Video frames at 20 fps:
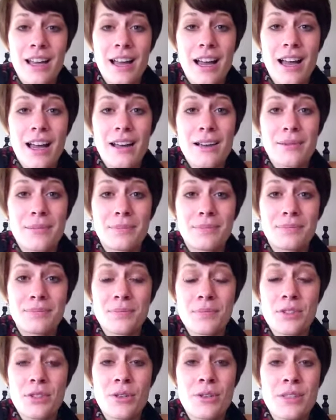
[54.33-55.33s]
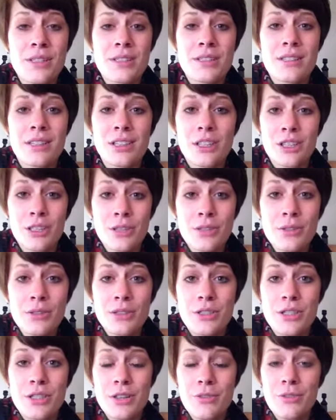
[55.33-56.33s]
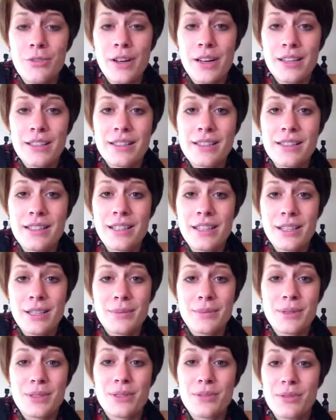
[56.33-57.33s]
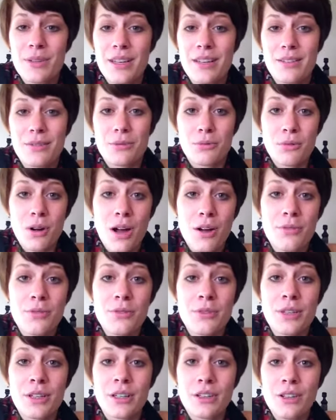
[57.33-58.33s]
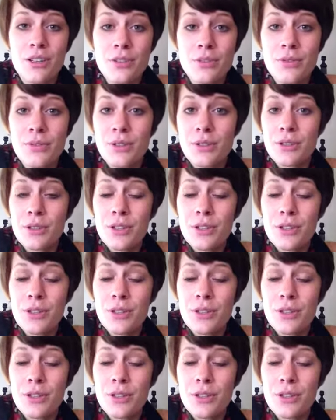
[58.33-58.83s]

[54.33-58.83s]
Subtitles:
So this is a huge difference between raw food and cooked food.